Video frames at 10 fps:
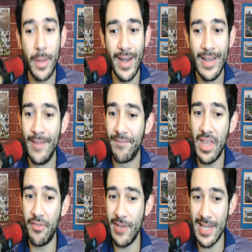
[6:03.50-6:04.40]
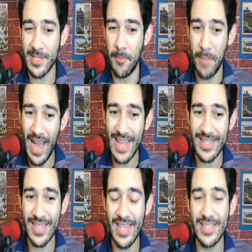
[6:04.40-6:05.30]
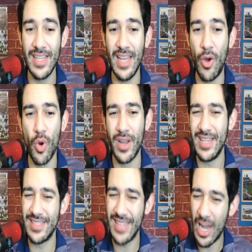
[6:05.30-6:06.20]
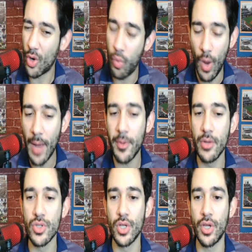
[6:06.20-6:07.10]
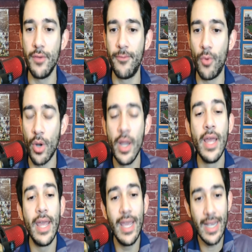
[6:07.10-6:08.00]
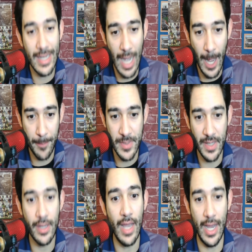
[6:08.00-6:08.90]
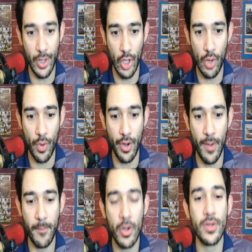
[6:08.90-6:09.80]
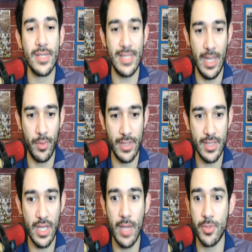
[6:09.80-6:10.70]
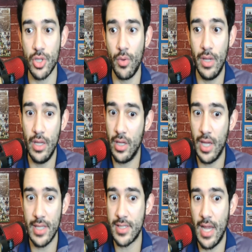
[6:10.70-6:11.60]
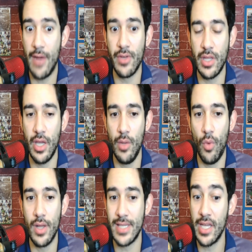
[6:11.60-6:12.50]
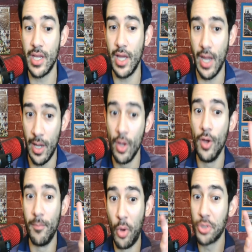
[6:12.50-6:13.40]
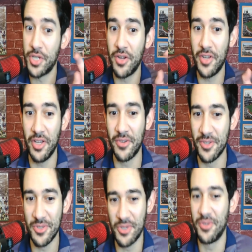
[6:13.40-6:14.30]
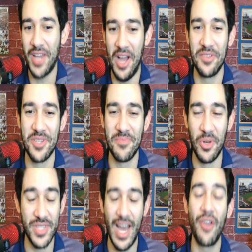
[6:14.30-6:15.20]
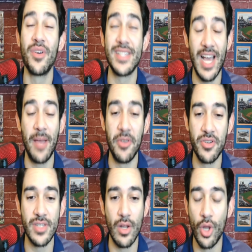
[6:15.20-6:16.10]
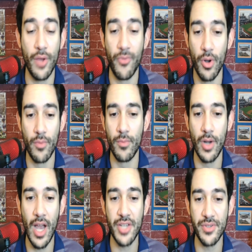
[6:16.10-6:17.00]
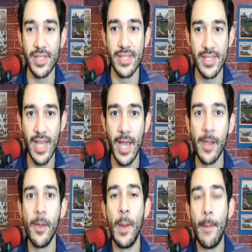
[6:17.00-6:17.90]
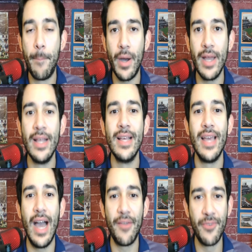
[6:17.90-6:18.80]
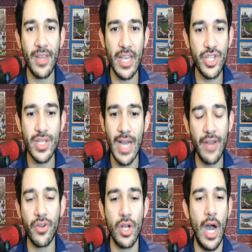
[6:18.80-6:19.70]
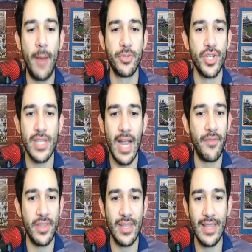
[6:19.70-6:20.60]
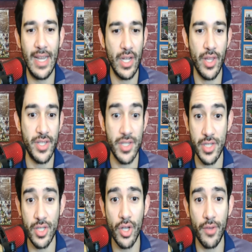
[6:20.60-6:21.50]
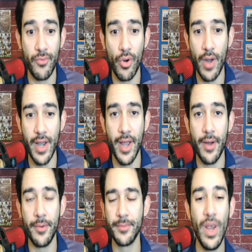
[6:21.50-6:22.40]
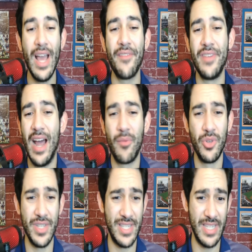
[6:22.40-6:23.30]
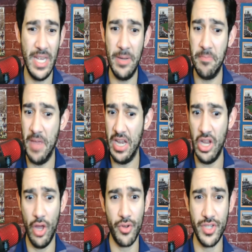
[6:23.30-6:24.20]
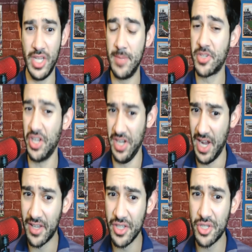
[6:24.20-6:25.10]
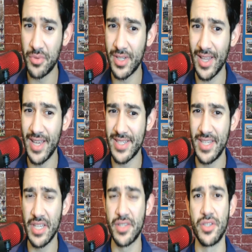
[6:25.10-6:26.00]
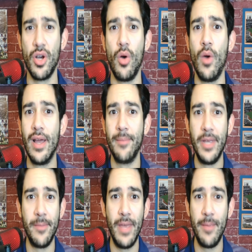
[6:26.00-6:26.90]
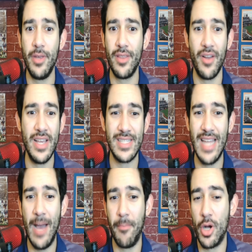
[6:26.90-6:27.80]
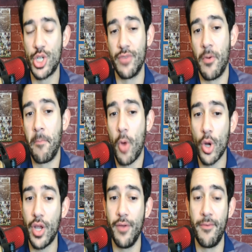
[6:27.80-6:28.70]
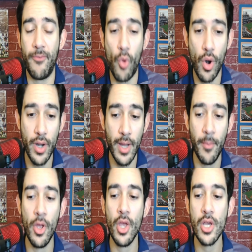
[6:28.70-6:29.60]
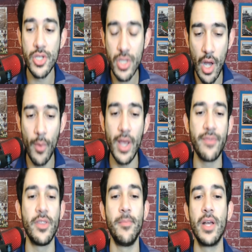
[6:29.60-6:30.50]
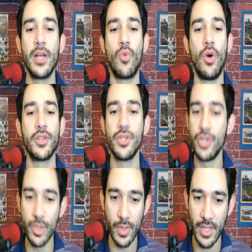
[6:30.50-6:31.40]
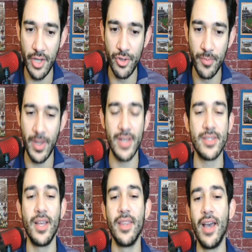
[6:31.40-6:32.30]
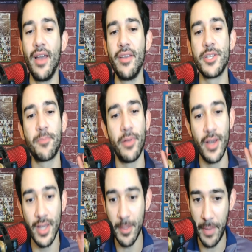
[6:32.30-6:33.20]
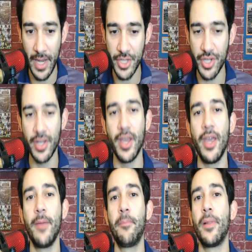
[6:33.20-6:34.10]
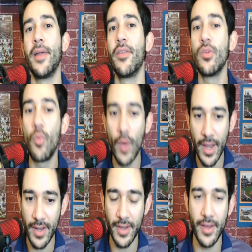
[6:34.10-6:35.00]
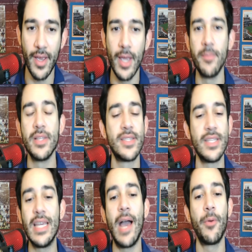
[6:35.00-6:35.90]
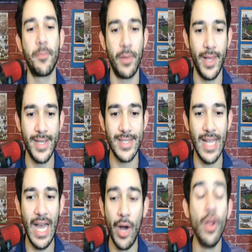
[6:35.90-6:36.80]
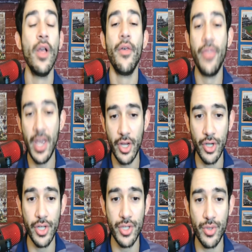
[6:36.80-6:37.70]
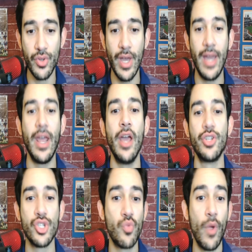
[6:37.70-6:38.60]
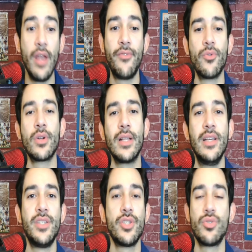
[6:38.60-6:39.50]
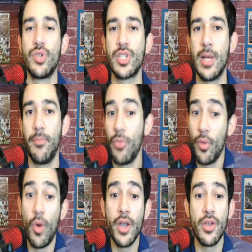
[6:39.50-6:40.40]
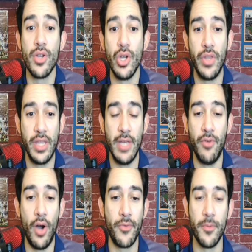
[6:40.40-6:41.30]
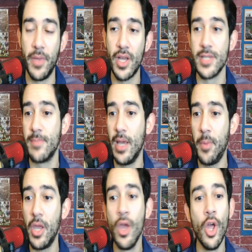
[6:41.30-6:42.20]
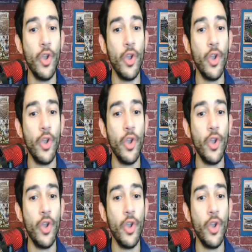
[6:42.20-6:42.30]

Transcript: But if he has a bad season or he's not quite what he was looking for, he could opt in at a lower number, stay with the team. So he gets everything he wants. He could get a multi-year deal because 2 counts as multi. I don't know exactly how many years they're looking for. Regazzo didn't say. But I feel like it just kind of accomplishes everything that Iglesias is looking for right now. We have not really seen many other teams connected to Iglesias, so, I mean, maybe there is not much of a market for him. So if the Mets want to do what they do best, and that is play the patient game, play the waiting game, and see how it plays out, they could do that and just wait for Iglesias to accept the 1-year deal that they've offered, because maybe